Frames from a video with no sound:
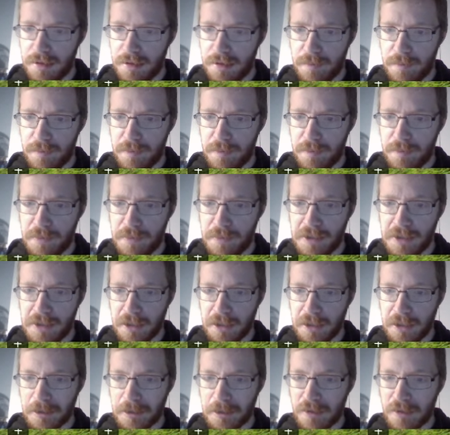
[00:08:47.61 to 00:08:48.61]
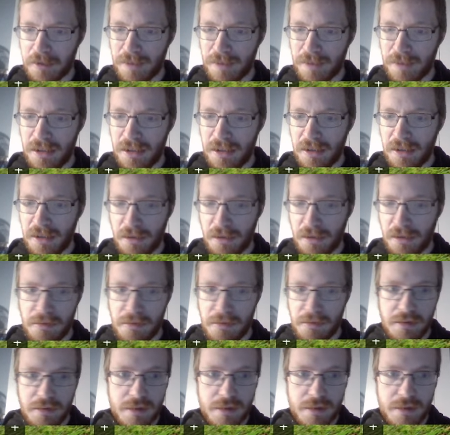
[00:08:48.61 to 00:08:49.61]
but it could just be Indo.
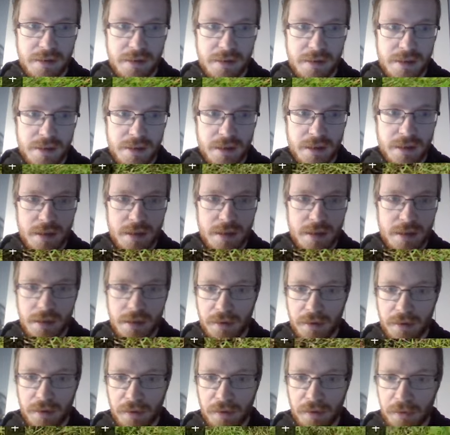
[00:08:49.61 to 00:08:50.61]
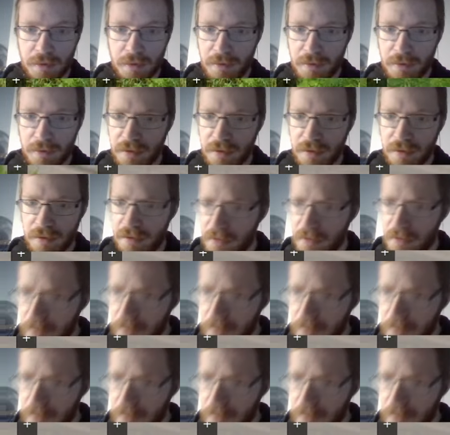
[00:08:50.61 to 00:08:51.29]
So what do I do?